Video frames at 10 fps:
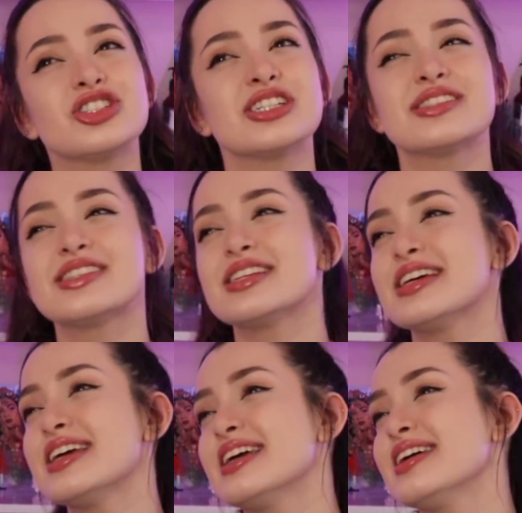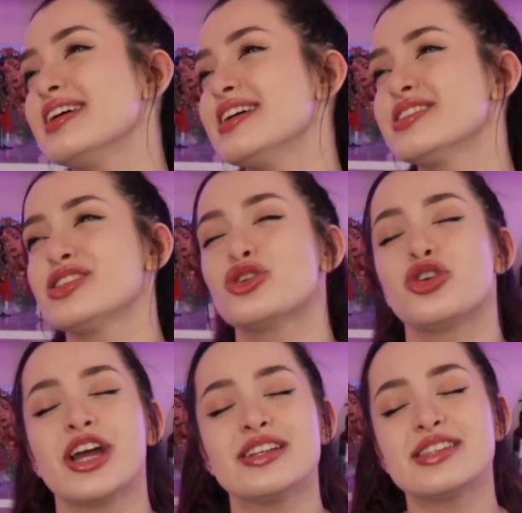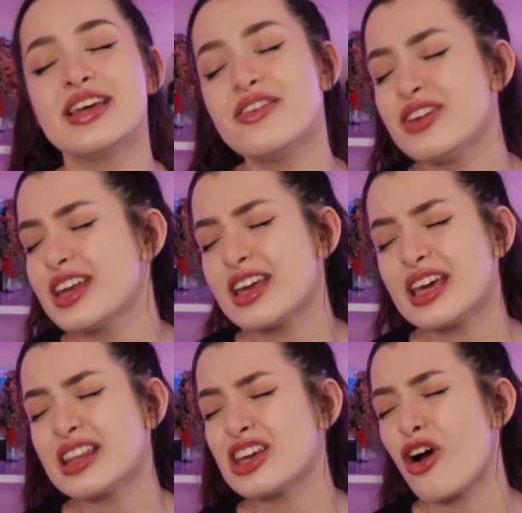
just is the creativity, the